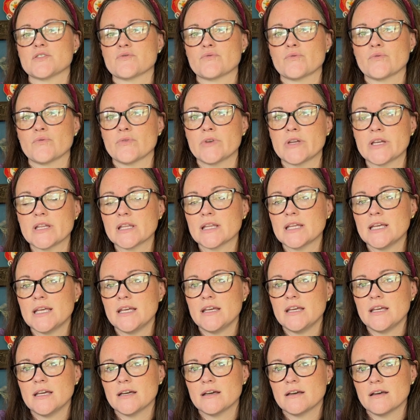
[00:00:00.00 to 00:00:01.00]

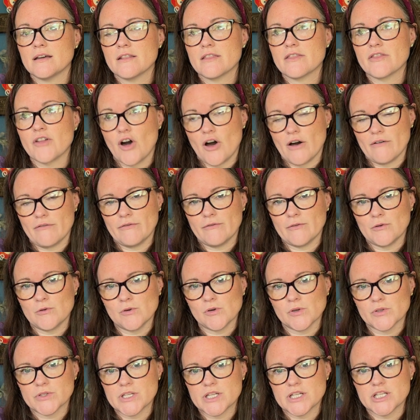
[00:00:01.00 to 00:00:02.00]
really
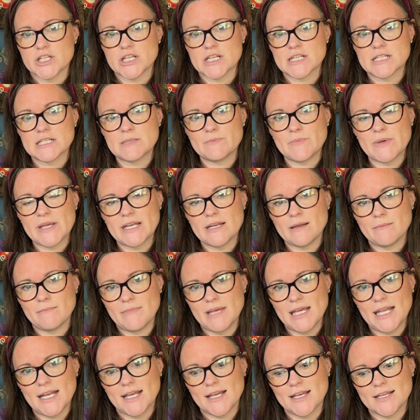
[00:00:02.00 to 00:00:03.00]
thoughtful to just spend a
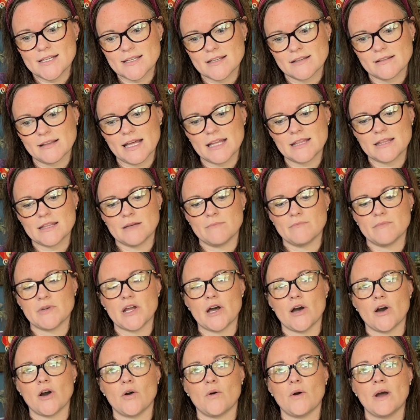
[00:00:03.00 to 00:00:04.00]
minute to let them
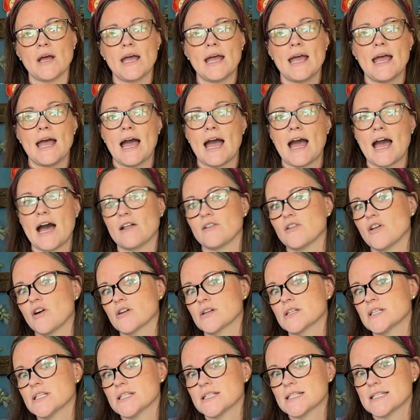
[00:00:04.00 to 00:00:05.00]
know how
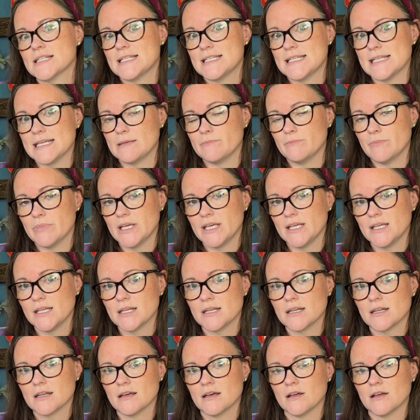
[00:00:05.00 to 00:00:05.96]
long to steep it.